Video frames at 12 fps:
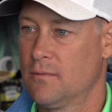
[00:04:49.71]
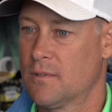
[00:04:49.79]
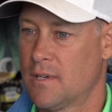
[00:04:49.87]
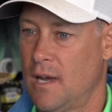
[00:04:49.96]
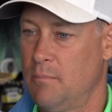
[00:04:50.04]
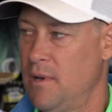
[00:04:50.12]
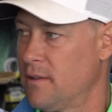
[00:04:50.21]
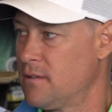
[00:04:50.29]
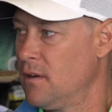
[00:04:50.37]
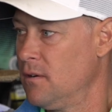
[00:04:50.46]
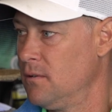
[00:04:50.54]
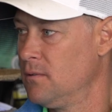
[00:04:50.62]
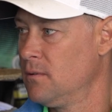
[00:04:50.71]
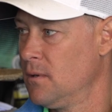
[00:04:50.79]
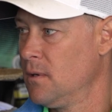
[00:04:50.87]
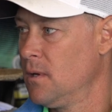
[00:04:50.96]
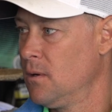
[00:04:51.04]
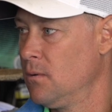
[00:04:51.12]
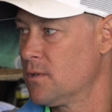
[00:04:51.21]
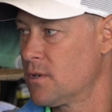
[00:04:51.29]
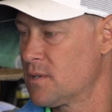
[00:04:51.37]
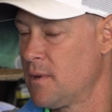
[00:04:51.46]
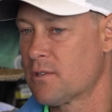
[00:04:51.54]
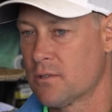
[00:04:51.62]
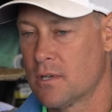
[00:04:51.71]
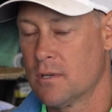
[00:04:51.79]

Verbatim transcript: Scott Petel was our special